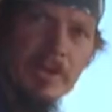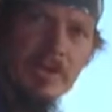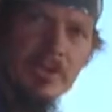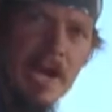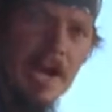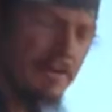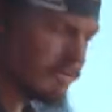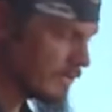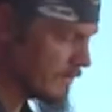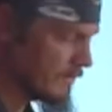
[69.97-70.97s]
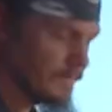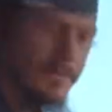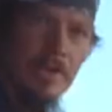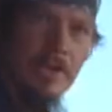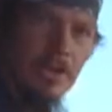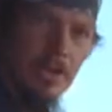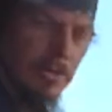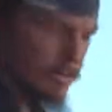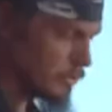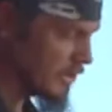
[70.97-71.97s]
it in drive.
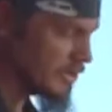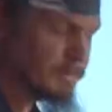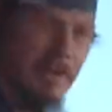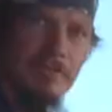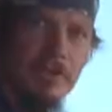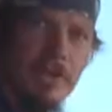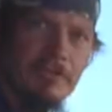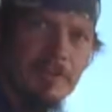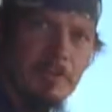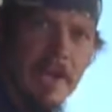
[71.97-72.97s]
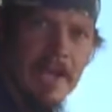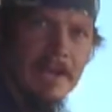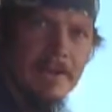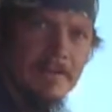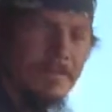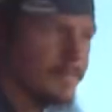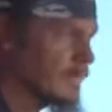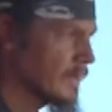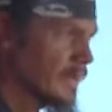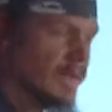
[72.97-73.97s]
Release my foot off the brake,
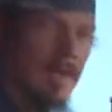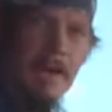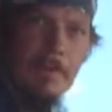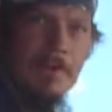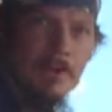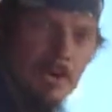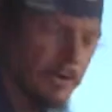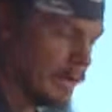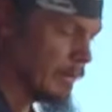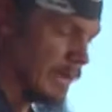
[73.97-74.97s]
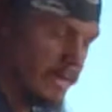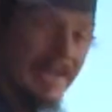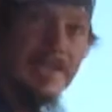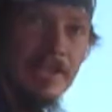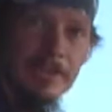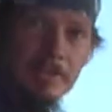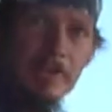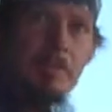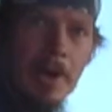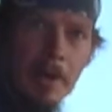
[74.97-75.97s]
and we don't go anywhere. That tells me
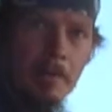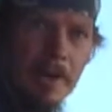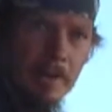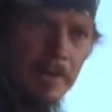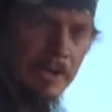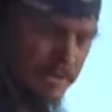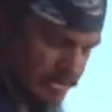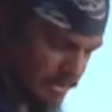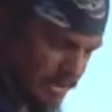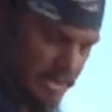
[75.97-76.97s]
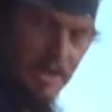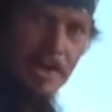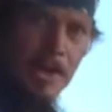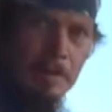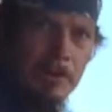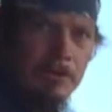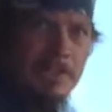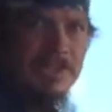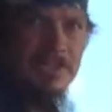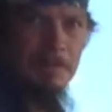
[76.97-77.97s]
the park brake works. Now I'm going to
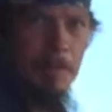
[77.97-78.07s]
release the